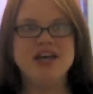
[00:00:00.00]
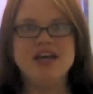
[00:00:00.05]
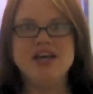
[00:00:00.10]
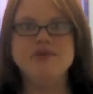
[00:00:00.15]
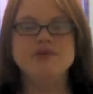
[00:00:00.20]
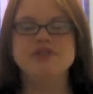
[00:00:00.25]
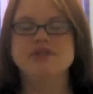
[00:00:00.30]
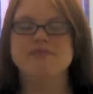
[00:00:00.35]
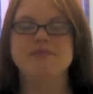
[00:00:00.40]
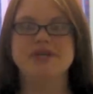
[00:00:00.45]
it
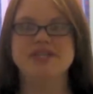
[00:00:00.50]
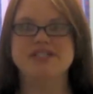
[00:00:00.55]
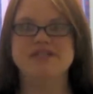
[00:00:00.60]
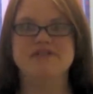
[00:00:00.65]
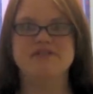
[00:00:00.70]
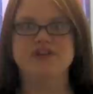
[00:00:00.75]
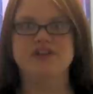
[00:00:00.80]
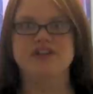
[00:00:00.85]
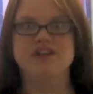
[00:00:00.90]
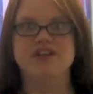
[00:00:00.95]
was an amazing
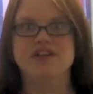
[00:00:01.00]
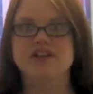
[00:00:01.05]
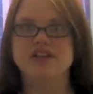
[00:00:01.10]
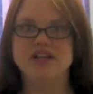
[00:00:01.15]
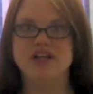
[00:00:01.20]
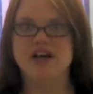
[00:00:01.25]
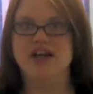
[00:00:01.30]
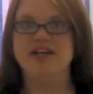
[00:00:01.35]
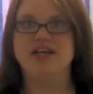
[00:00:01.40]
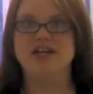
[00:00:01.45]
feeling
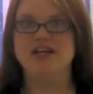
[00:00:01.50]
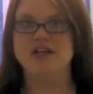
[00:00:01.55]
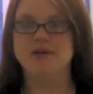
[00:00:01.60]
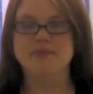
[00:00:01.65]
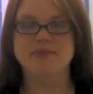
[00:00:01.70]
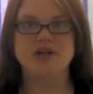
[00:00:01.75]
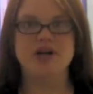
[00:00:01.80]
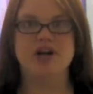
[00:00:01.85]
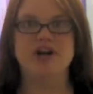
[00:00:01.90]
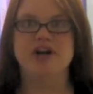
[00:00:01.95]
hiking
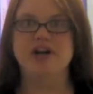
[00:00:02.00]
up there